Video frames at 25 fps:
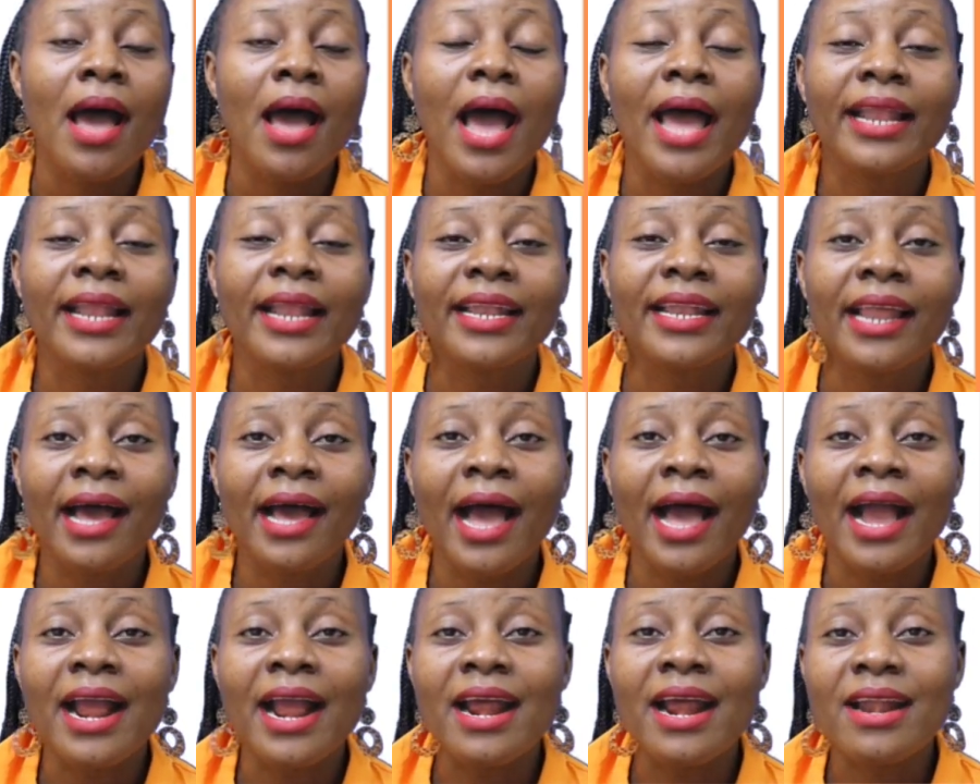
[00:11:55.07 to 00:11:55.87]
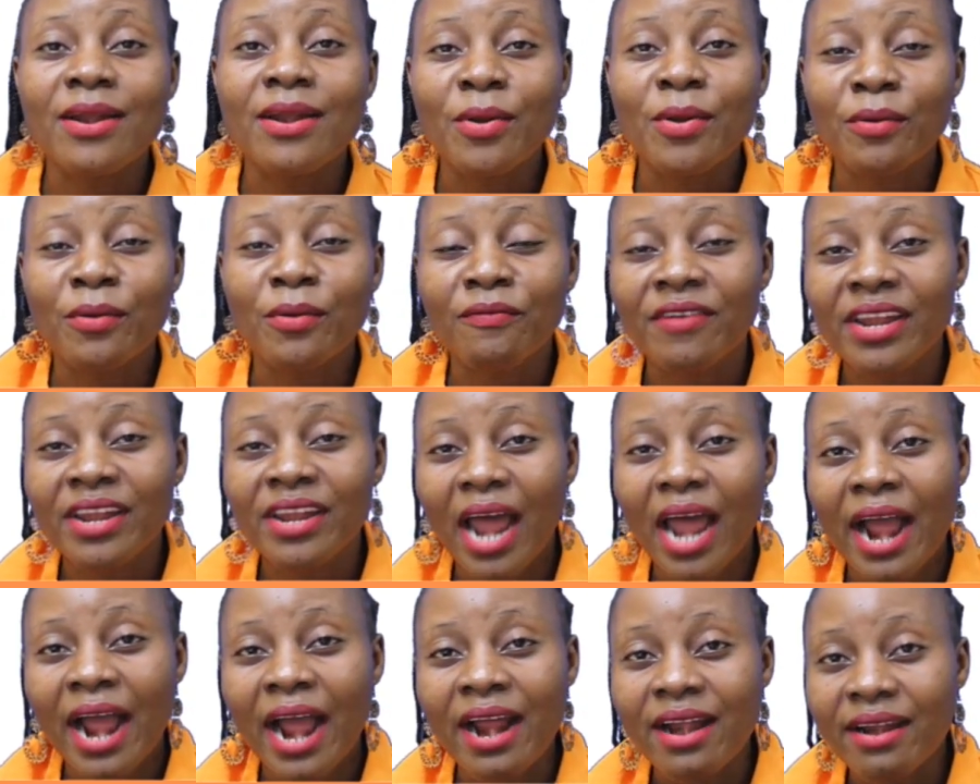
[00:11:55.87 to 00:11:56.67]
and
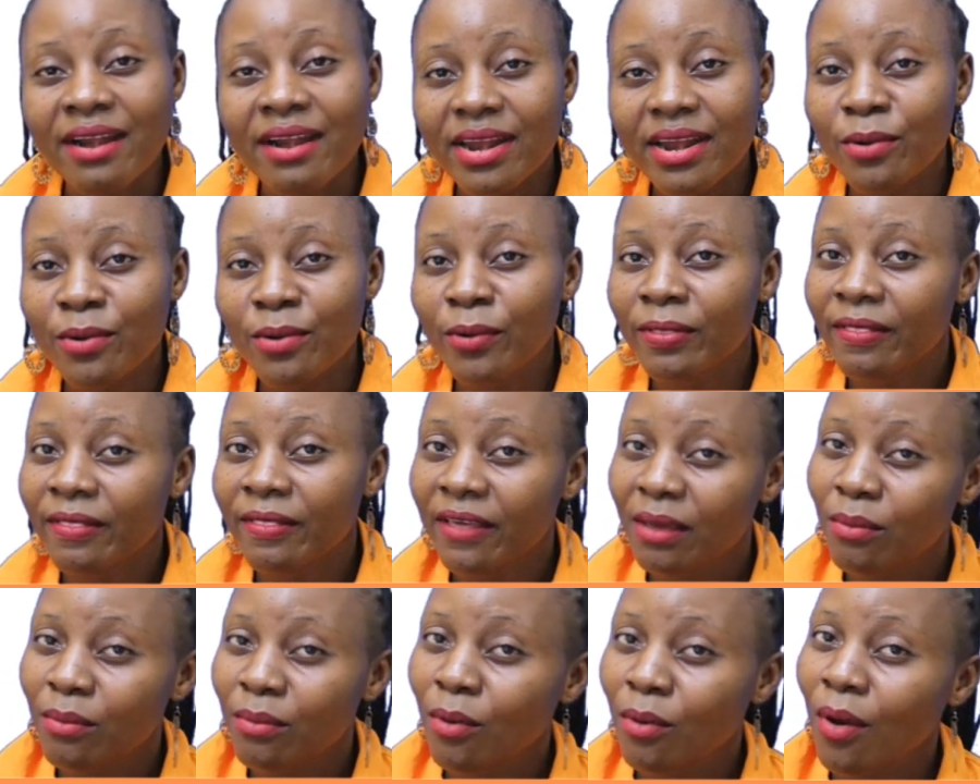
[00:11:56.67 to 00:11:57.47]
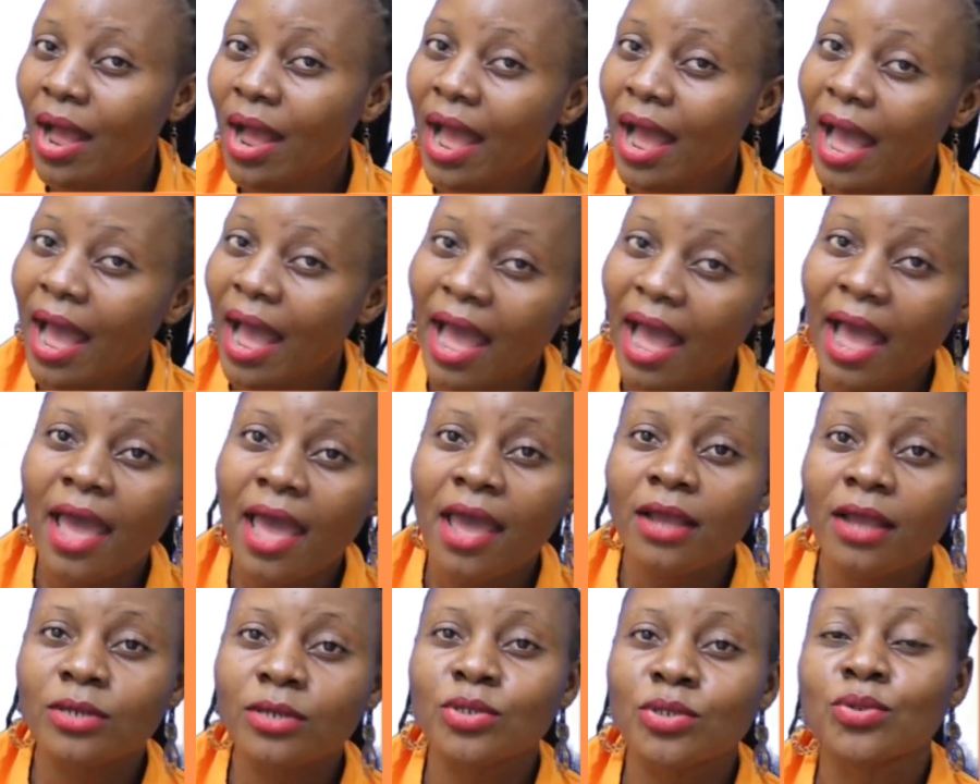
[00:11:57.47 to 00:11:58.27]
agreed with him or her
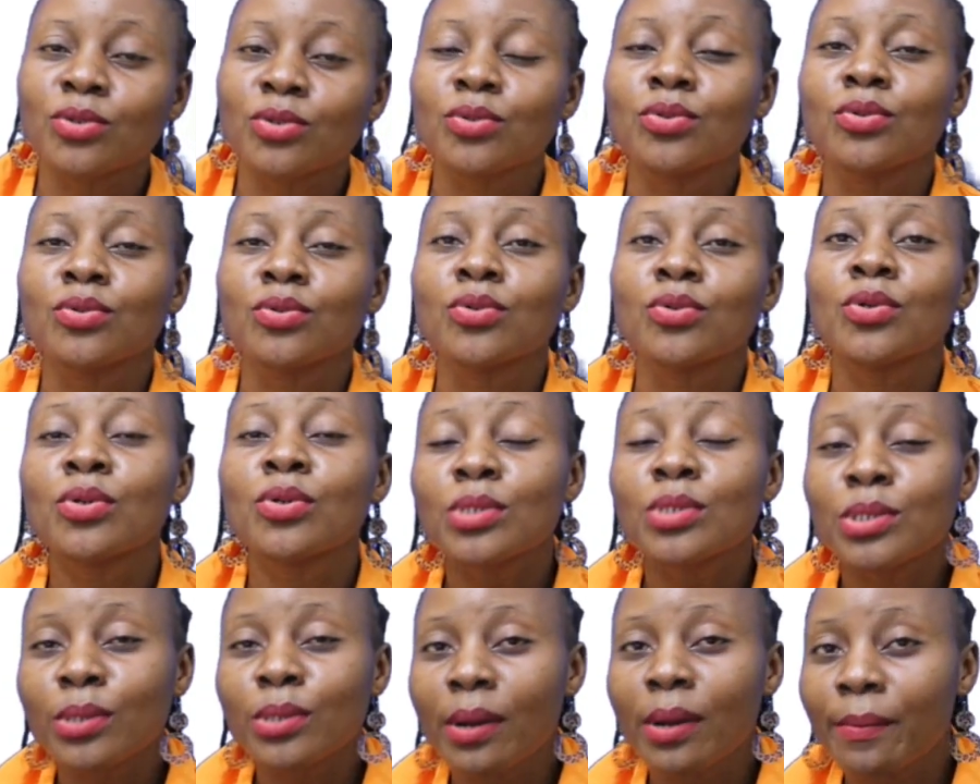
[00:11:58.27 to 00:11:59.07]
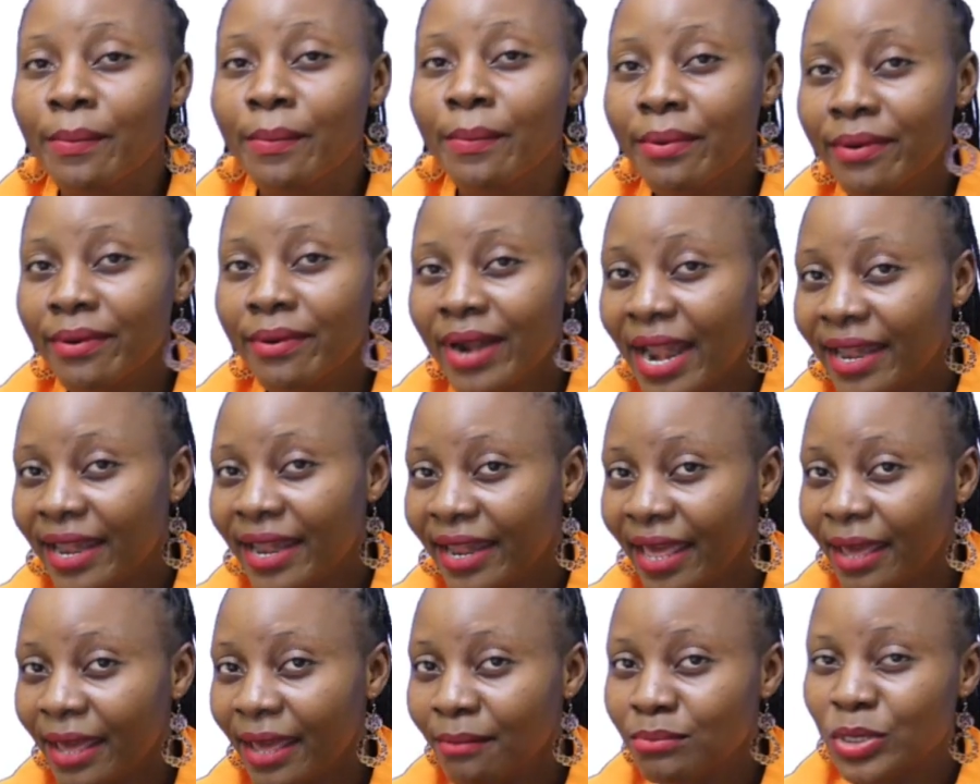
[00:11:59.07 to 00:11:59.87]
to use your brand
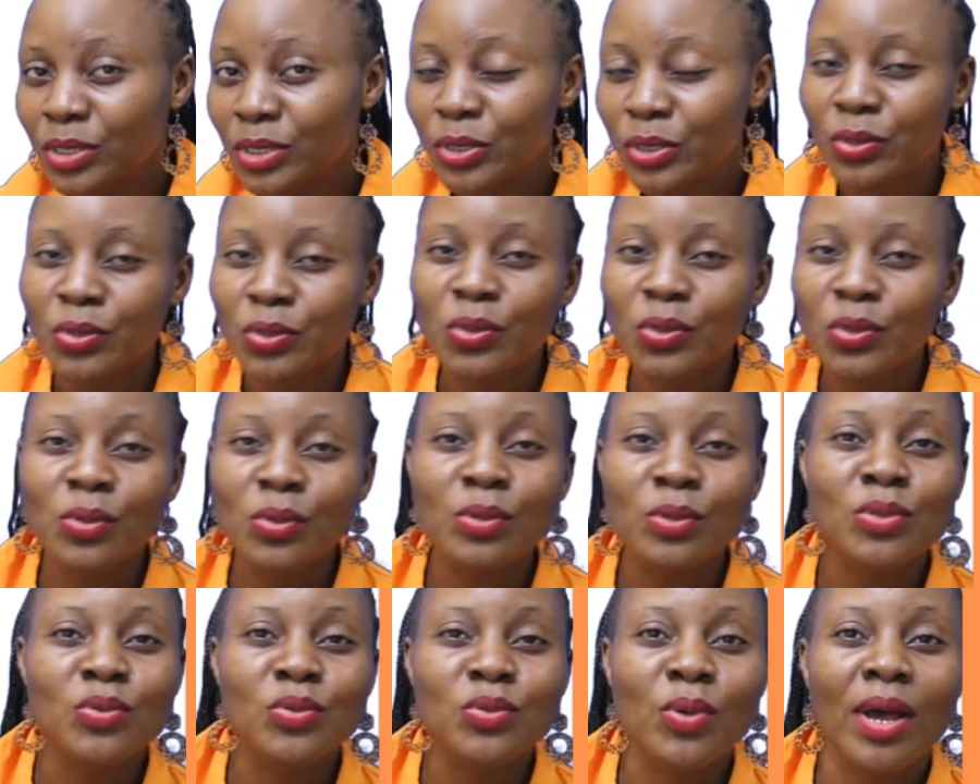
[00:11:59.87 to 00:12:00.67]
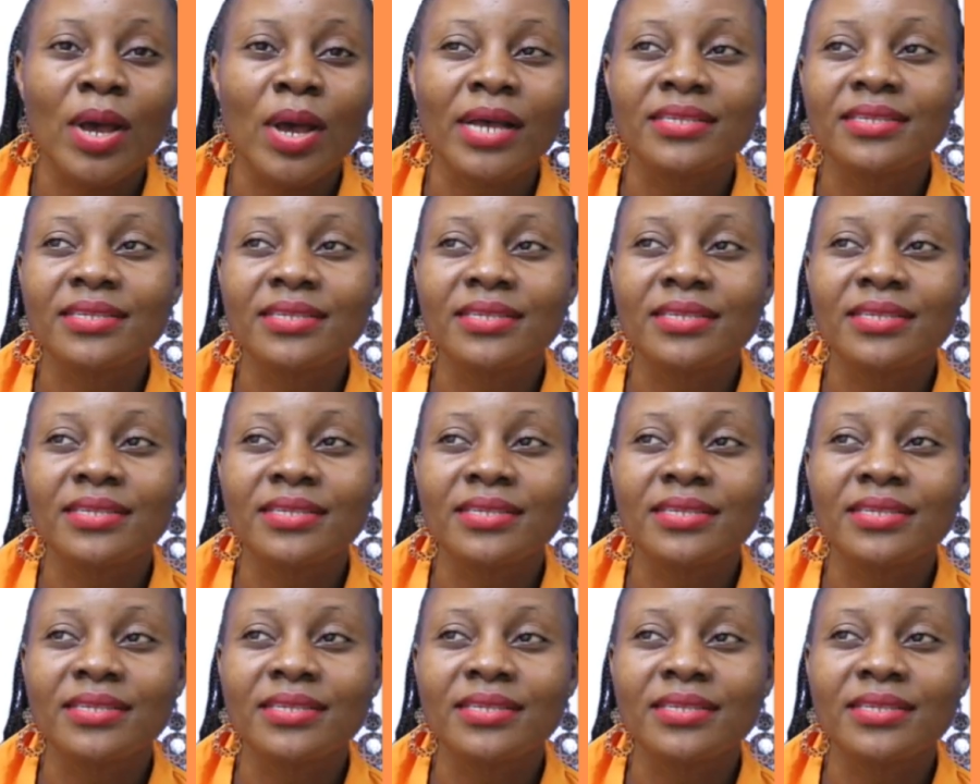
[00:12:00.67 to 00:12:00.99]
name, to use your